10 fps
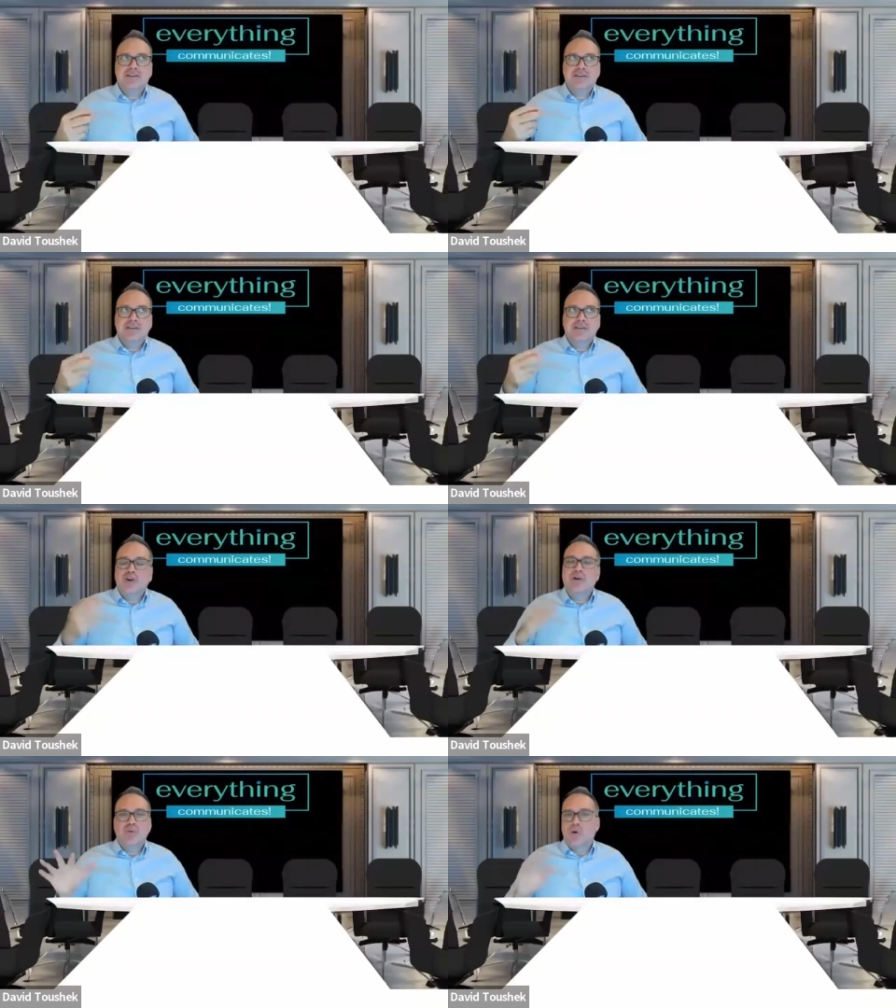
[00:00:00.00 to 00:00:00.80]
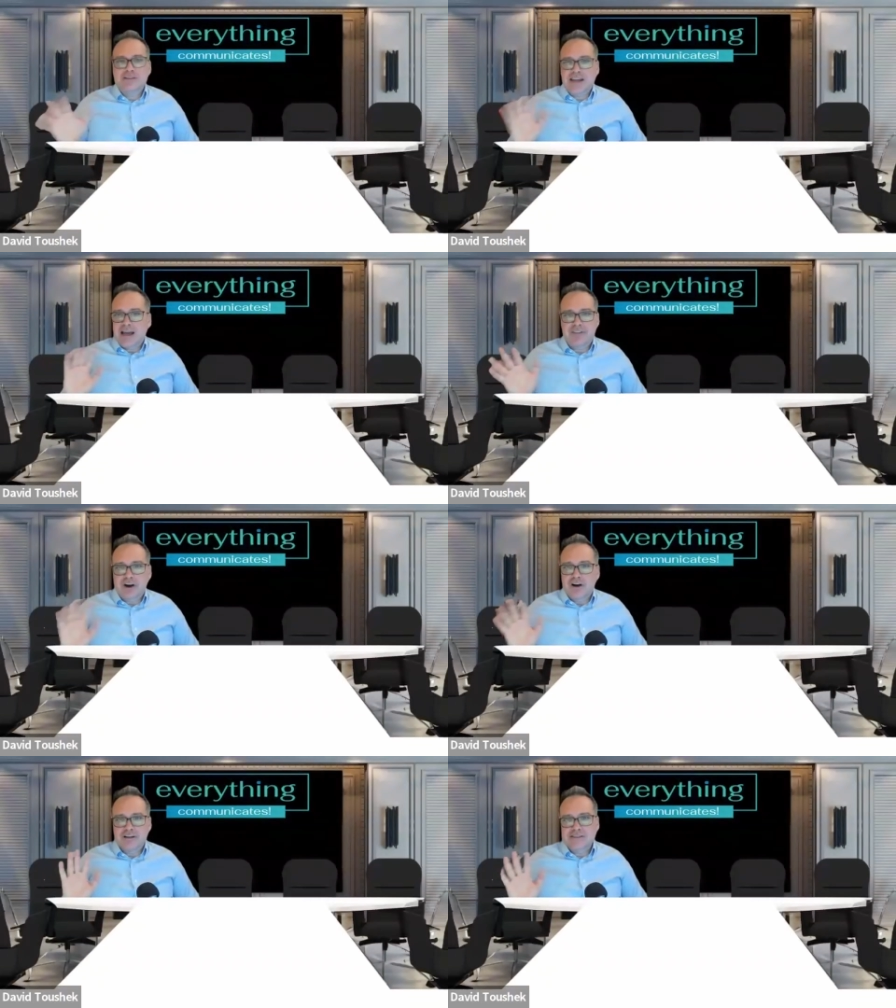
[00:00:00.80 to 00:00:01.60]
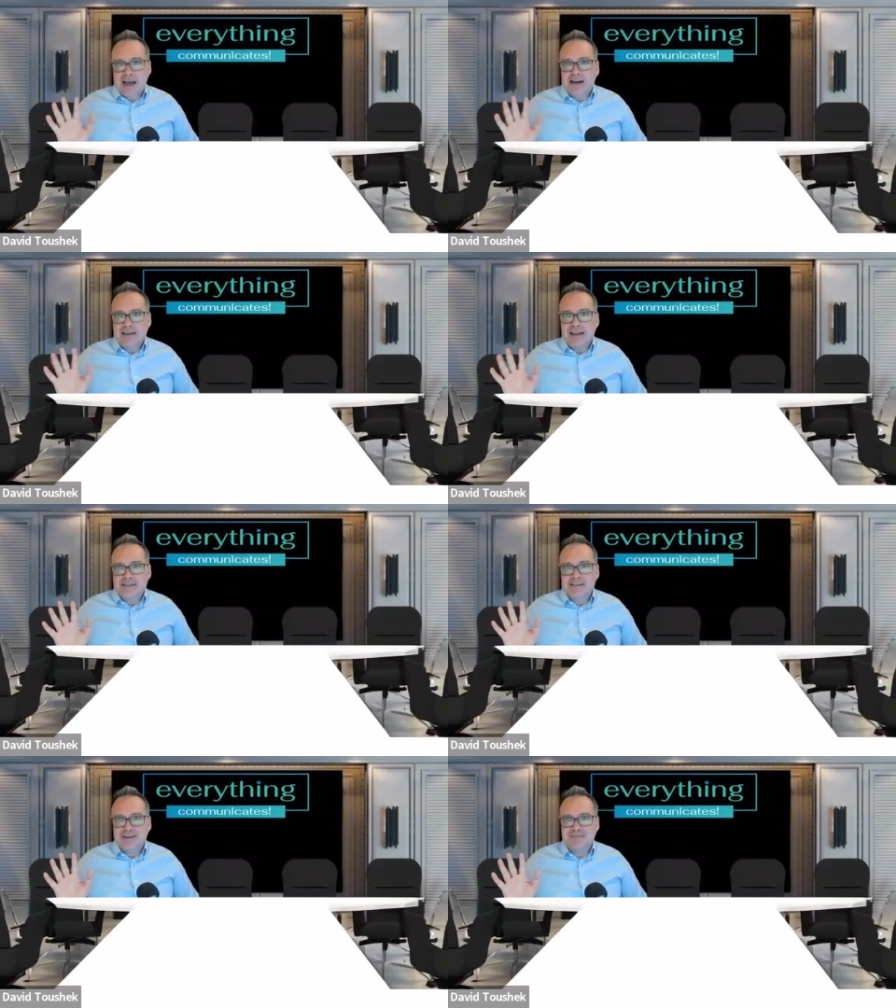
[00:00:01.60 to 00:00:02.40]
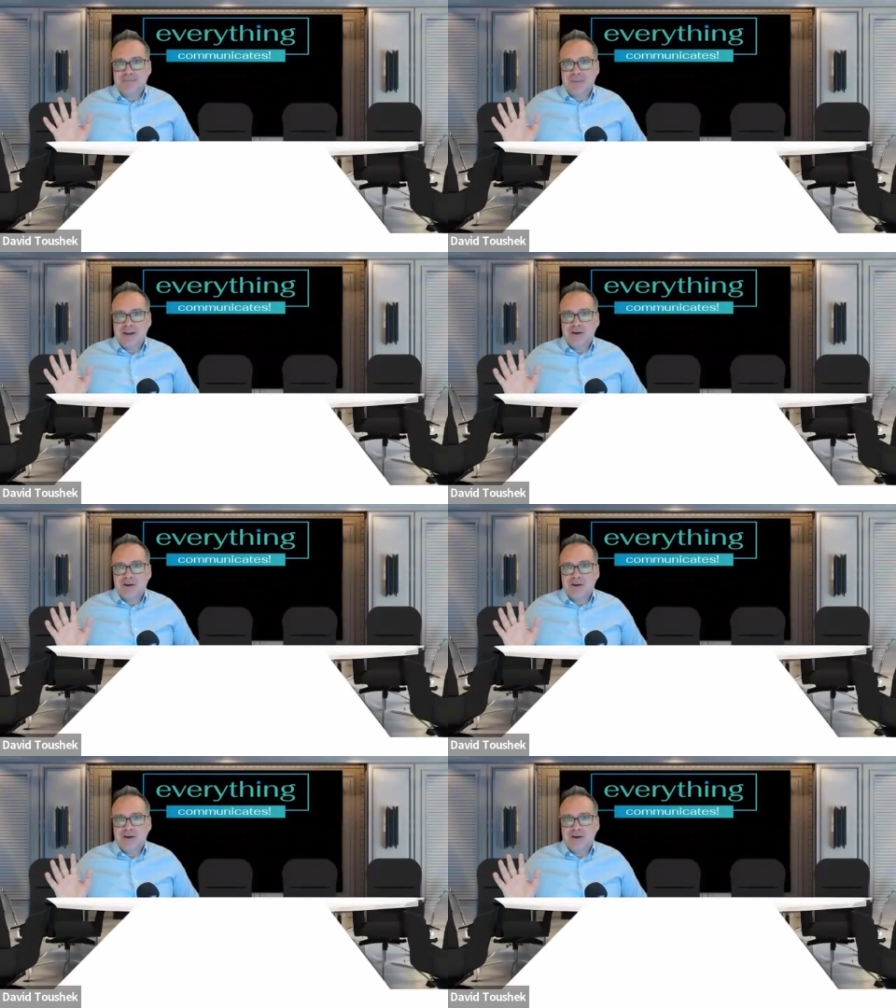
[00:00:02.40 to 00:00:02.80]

to, nobody wants to have the cards stacked against them,